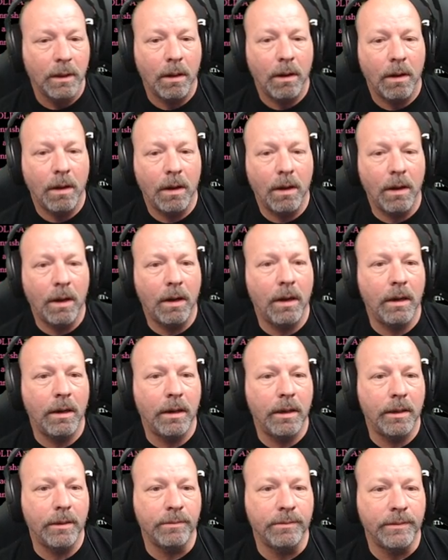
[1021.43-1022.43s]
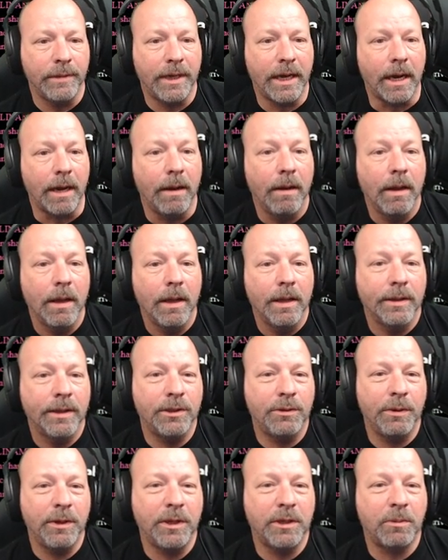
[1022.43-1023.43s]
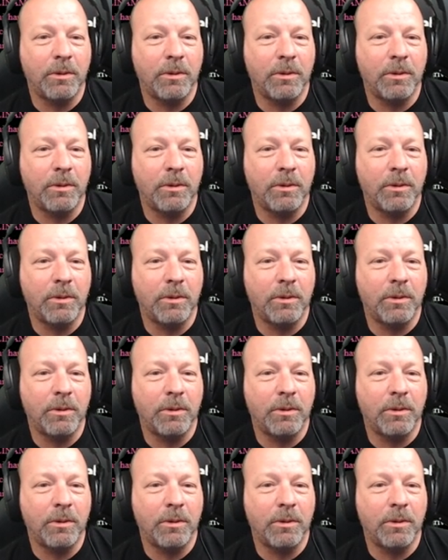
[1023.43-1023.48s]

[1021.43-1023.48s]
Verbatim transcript: Um, yeah. This week's